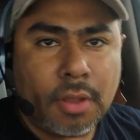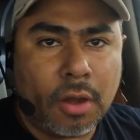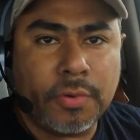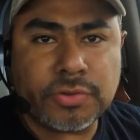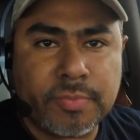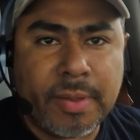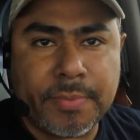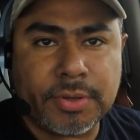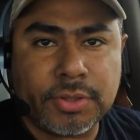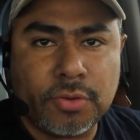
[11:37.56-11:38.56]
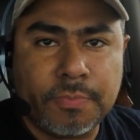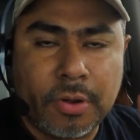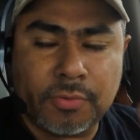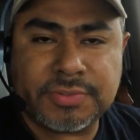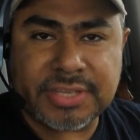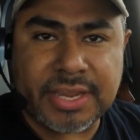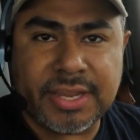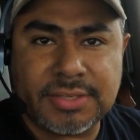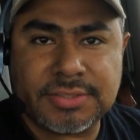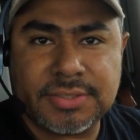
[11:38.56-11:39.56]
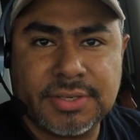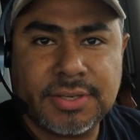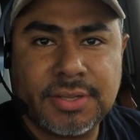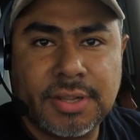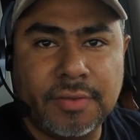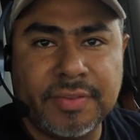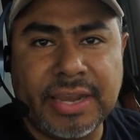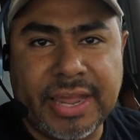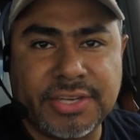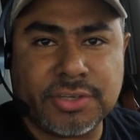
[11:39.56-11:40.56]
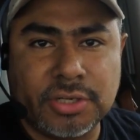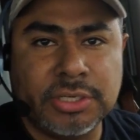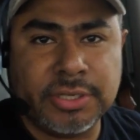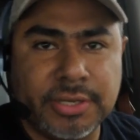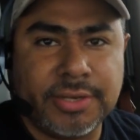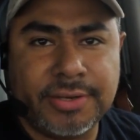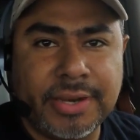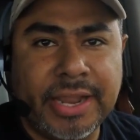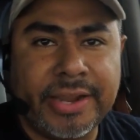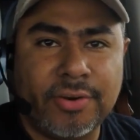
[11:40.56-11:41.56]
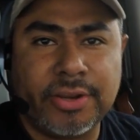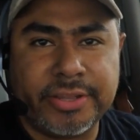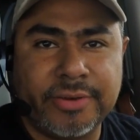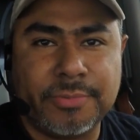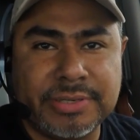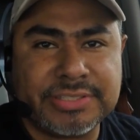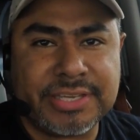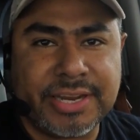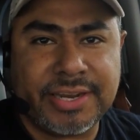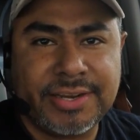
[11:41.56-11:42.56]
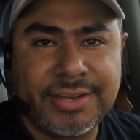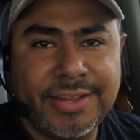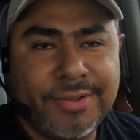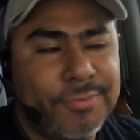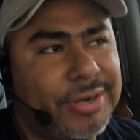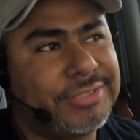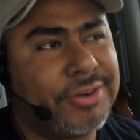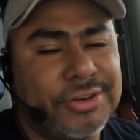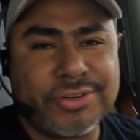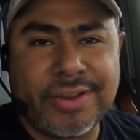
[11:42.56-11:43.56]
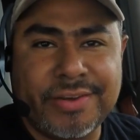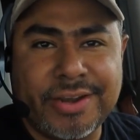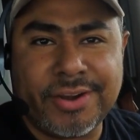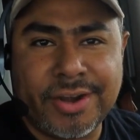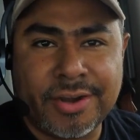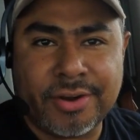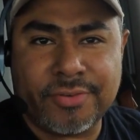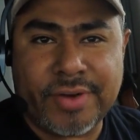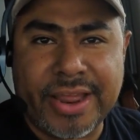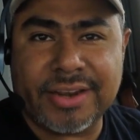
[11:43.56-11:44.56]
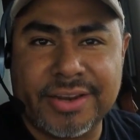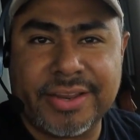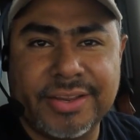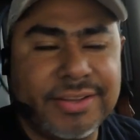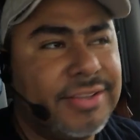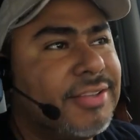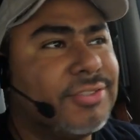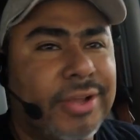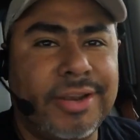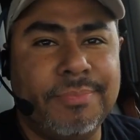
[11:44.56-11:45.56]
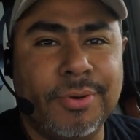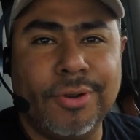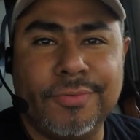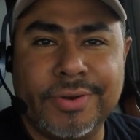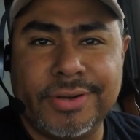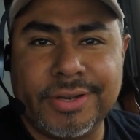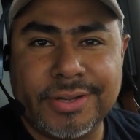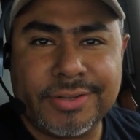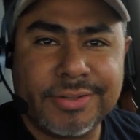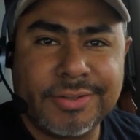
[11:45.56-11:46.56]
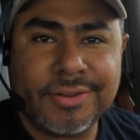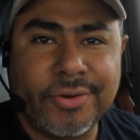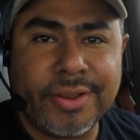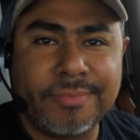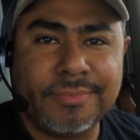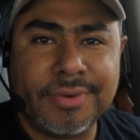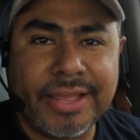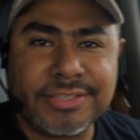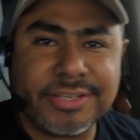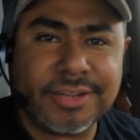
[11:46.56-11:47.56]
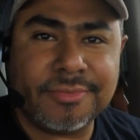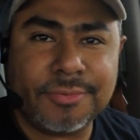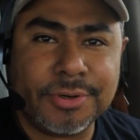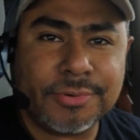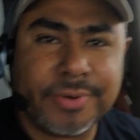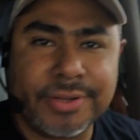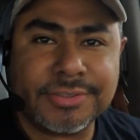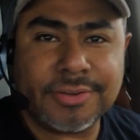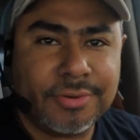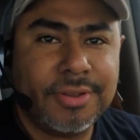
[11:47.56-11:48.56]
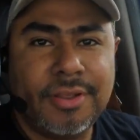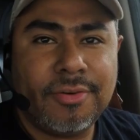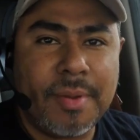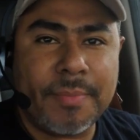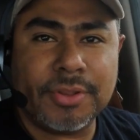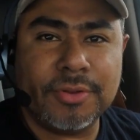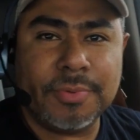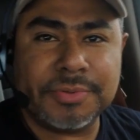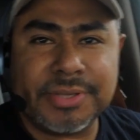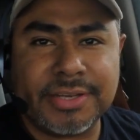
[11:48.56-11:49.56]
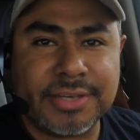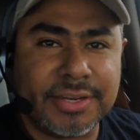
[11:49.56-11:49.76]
Always remember to do both sides of the latch on the hood. I had only done one side. When I started driving, I heard it rattling, so I had to pull over and go ahead and latch it up real quick. So remember to do both sides,